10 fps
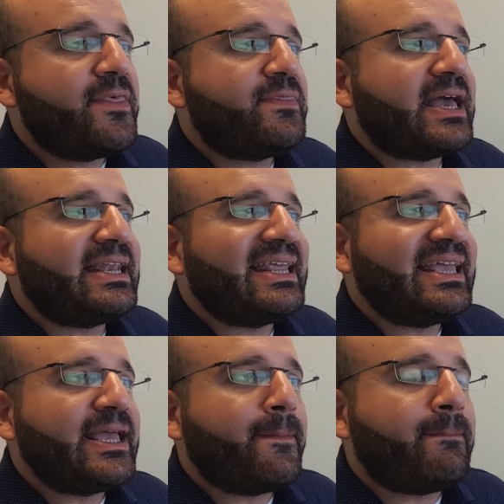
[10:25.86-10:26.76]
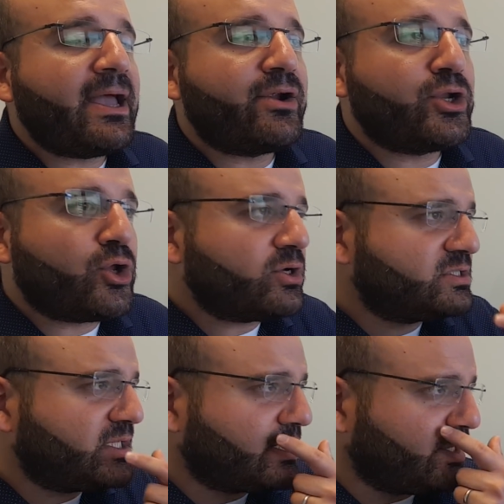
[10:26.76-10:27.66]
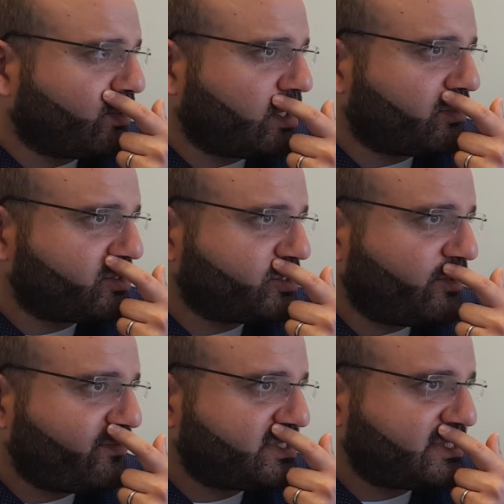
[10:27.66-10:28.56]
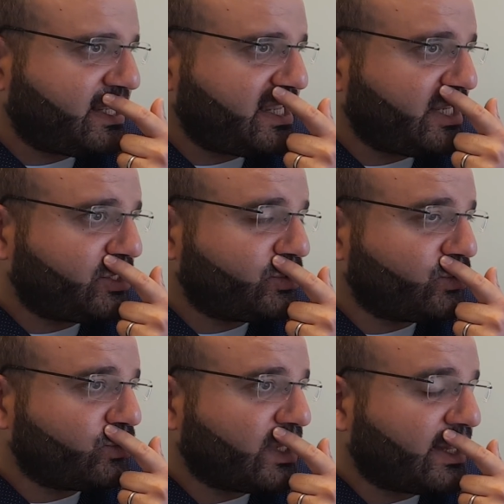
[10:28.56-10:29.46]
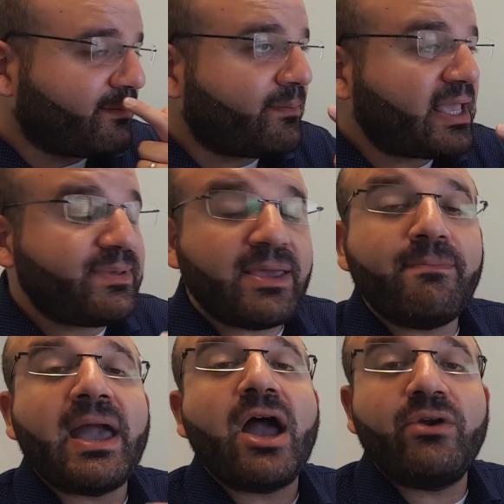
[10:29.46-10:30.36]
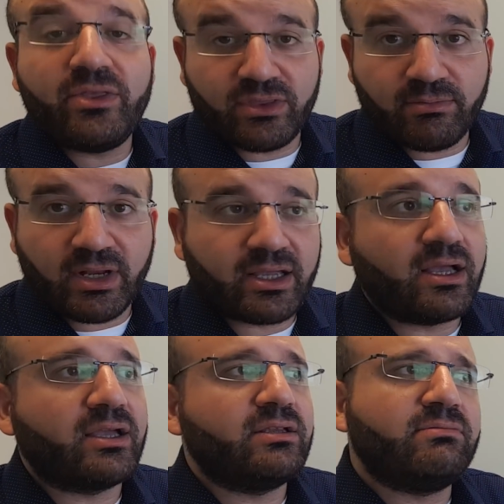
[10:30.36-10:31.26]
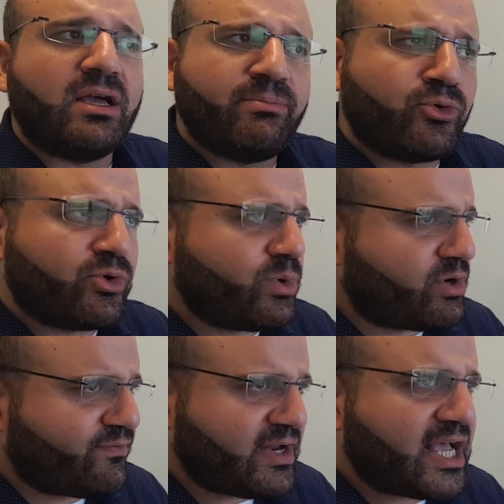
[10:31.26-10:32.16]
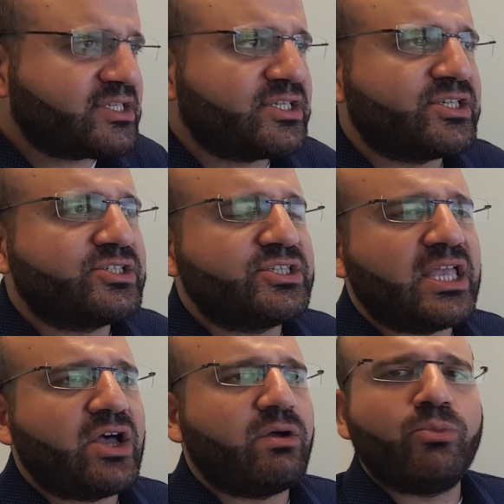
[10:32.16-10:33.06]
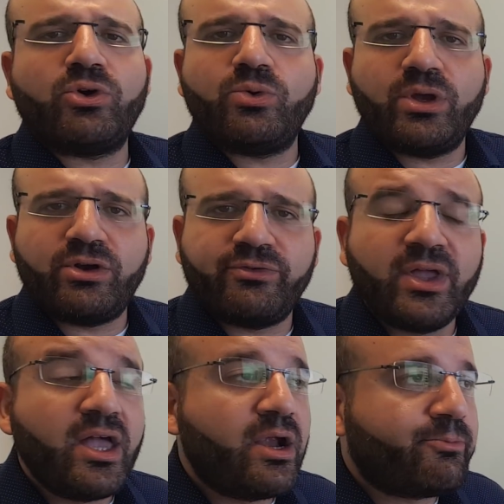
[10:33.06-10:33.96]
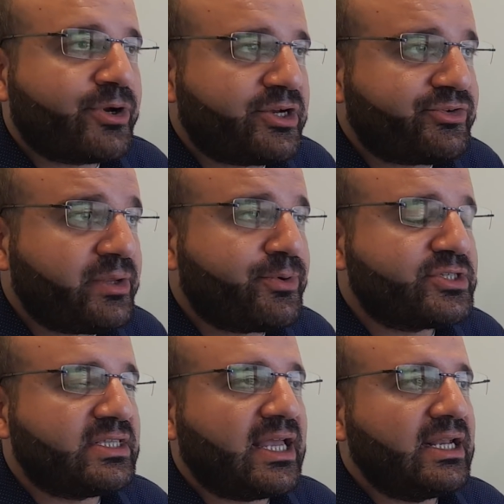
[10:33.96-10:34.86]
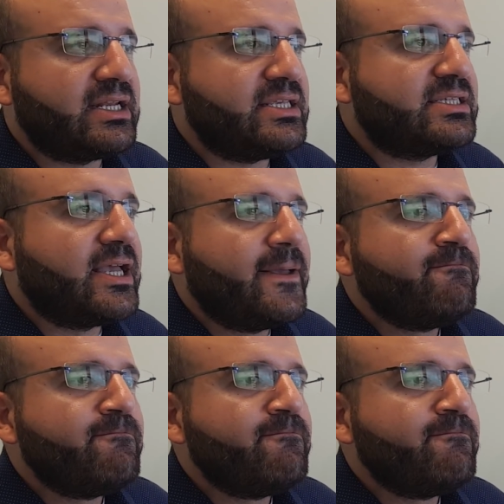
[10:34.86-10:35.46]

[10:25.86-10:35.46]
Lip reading: that paradoxically, while on the surface seeking to maybe empowering them, like I'm more aware of narcissists now, I'm more aware of predatory personalities,